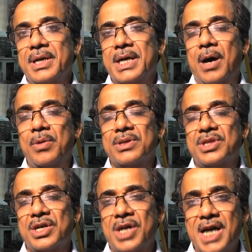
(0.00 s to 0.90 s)
Now,
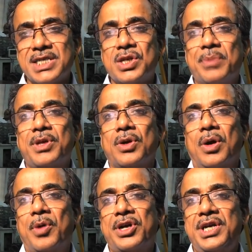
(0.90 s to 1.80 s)
the task of the
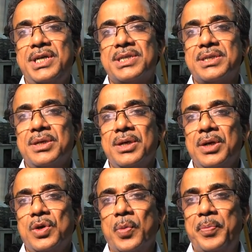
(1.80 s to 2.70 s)
robot is
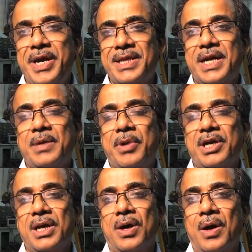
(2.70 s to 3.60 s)
to pick that
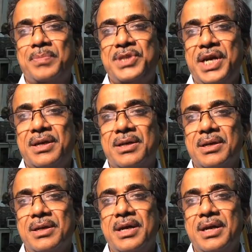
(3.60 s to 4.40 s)
particular object